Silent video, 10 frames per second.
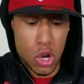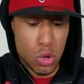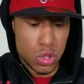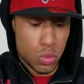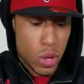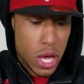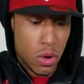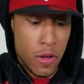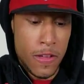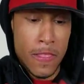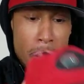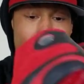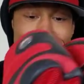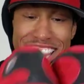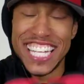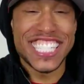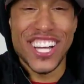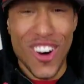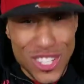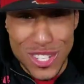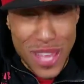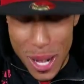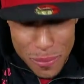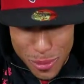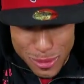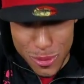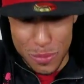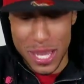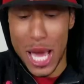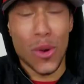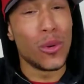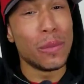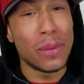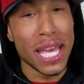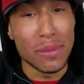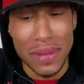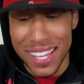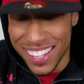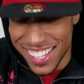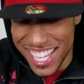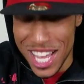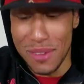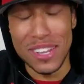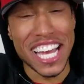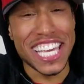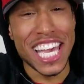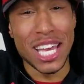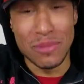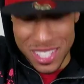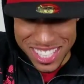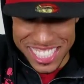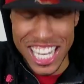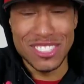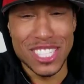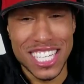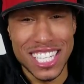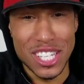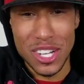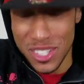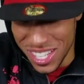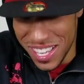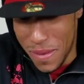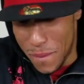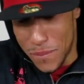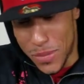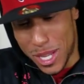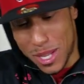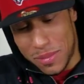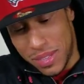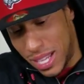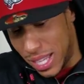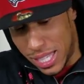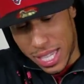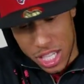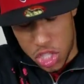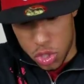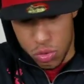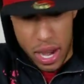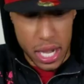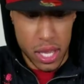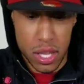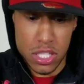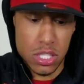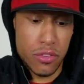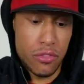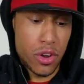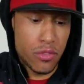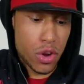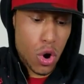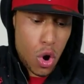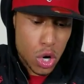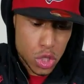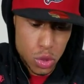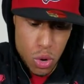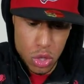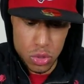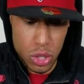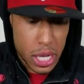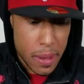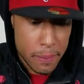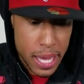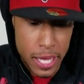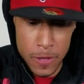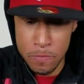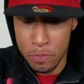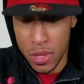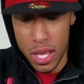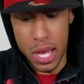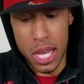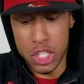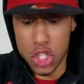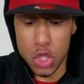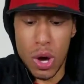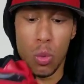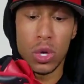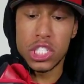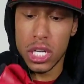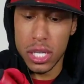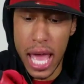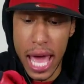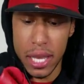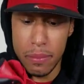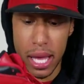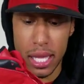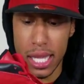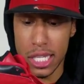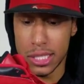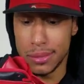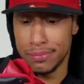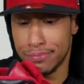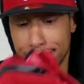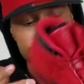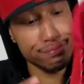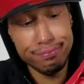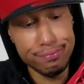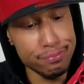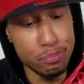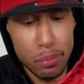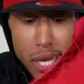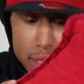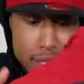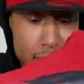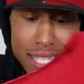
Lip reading: of those as well. That's also not a personal pair. I don't wear pink, man. I'm not Cam. Shout out to Killer though. But again, this shoe right here, this is a very hard shoe also to come by. It's a shoe I wish I could have added in my collection, but